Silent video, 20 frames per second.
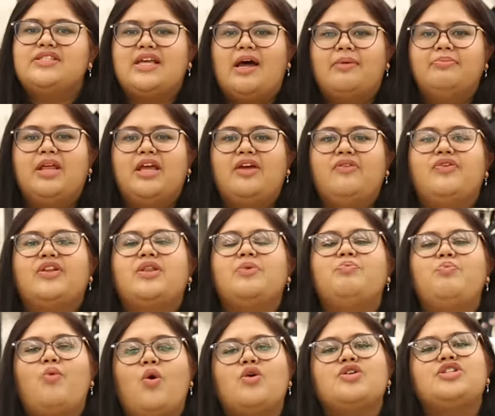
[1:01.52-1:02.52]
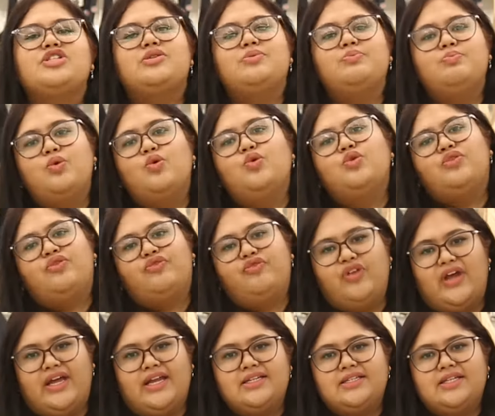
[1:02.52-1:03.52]
something with a more smooth
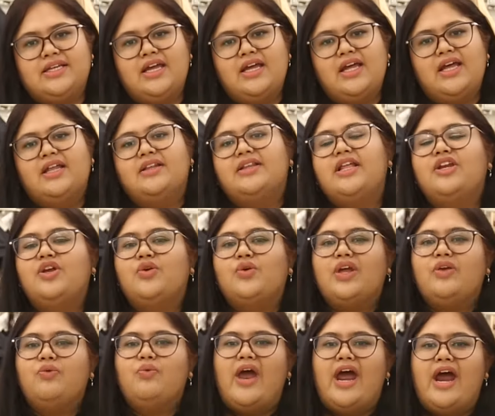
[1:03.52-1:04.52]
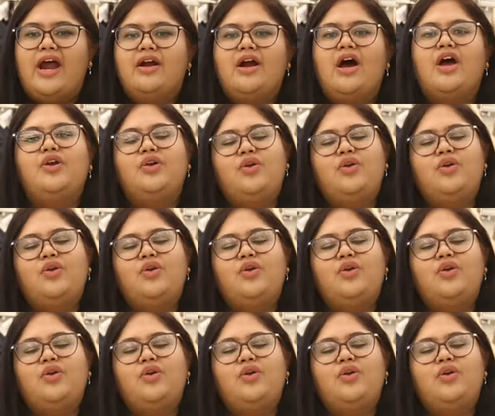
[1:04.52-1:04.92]
fit, then you can wear a